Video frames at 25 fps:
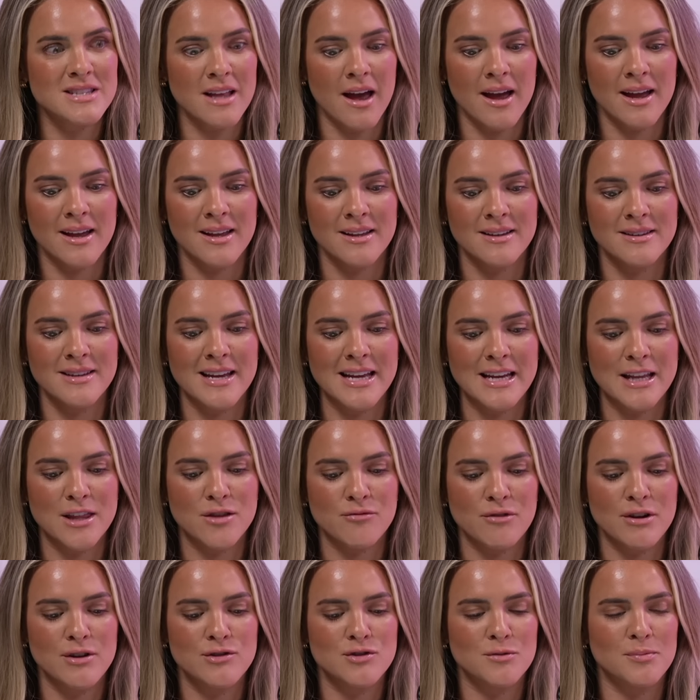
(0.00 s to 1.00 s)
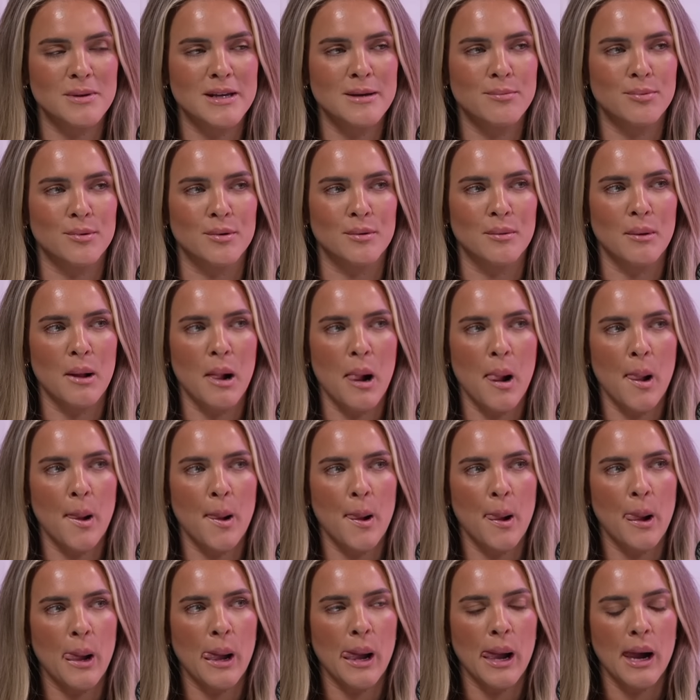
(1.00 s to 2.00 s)
like nearly three hundred people.
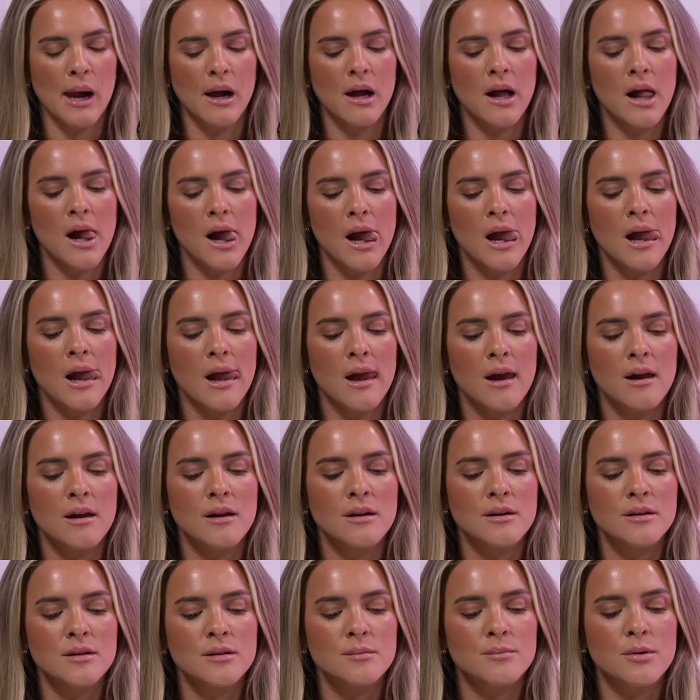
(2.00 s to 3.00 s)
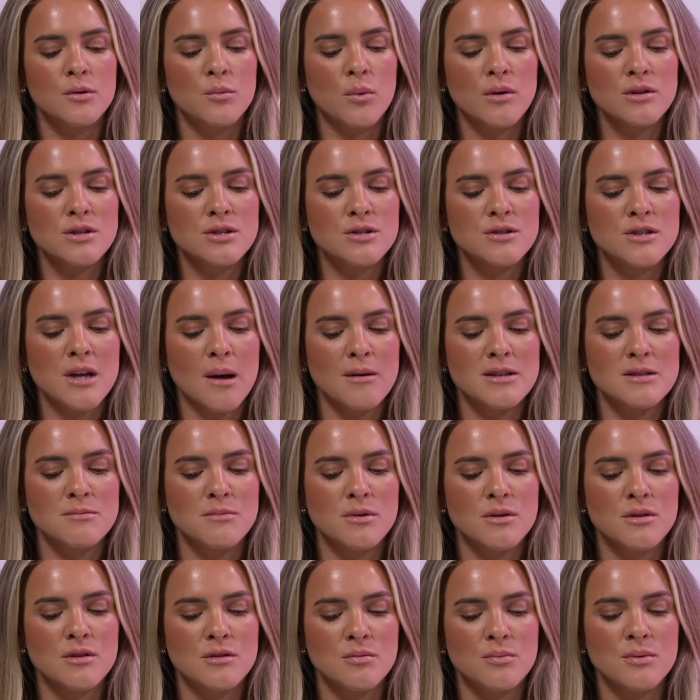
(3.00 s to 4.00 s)
Yep. But one to two times a
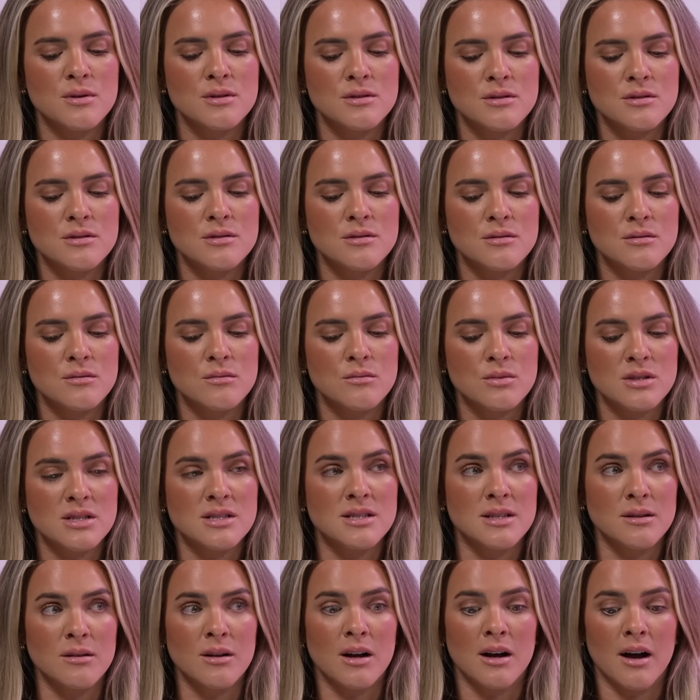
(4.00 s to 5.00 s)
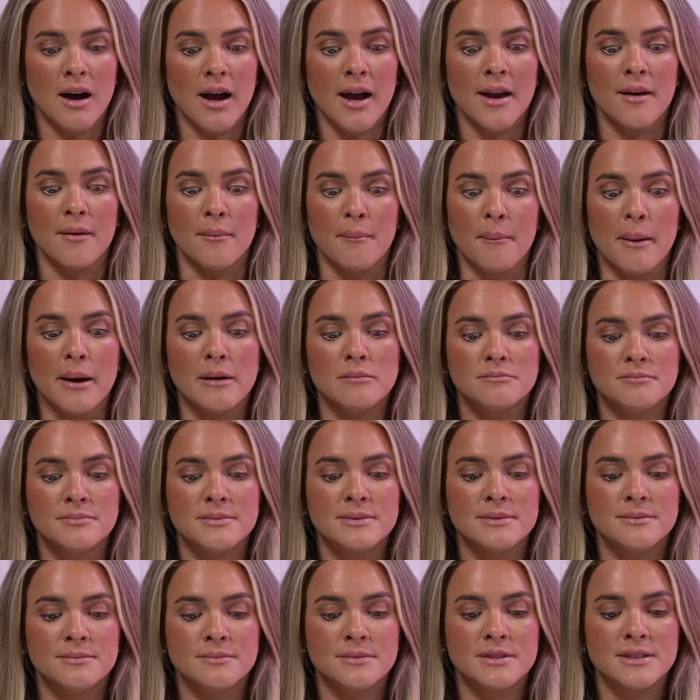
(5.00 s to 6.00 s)
month was was still a high number,
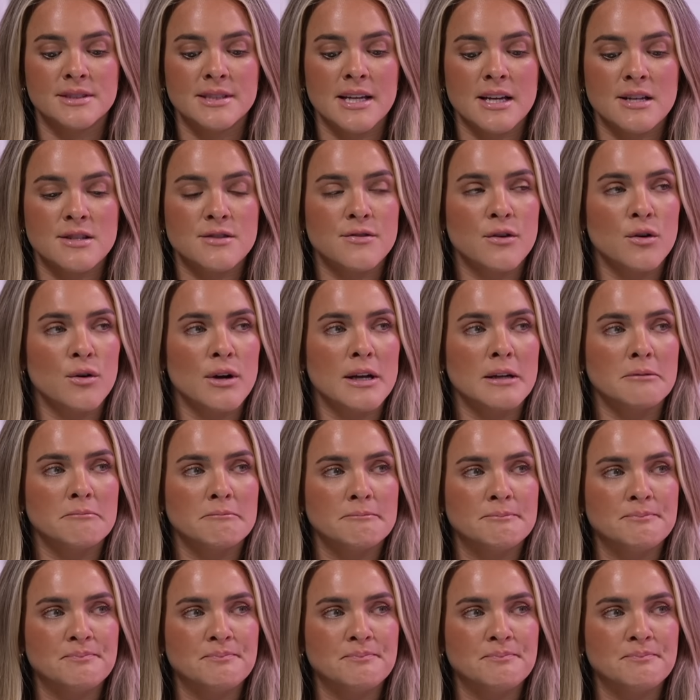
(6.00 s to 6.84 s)
six forty.